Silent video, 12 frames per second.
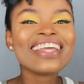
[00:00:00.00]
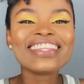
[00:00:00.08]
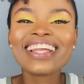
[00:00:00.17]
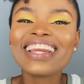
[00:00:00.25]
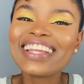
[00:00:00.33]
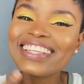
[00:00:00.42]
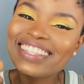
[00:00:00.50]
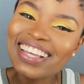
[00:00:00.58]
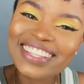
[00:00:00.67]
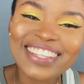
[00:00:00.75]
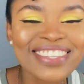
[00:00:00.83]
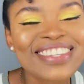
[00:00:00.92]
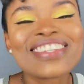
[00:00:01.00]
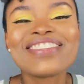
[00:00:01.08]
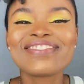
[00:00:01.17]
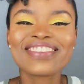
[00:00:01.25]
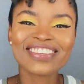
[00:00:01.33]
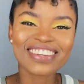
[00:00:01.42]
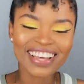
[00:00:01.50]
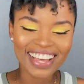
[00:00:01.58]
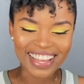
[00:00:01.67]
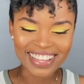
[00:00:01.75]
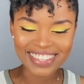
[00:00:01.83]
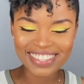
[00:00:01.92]
then let's get into this video,
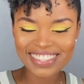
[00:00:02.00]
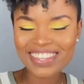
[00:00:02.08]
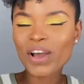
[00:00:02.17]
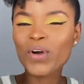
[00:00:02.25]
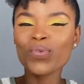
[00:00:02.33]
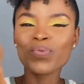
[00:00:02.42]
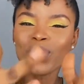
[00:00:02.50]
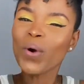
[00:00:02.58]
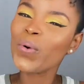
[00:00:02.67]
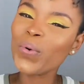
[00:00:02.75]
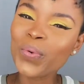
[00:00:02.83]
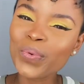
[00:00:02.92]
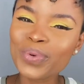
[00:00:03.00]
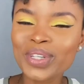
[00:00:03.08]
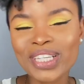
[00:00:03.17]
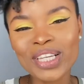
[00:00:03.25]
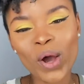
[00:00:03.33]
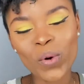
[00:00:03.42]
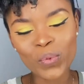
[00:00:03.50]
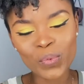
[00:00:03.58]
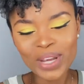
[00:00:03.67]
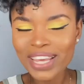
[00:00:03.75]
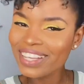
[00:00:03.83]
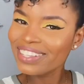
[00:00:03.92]
guys. Woo, shall
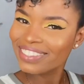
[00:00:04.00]
we?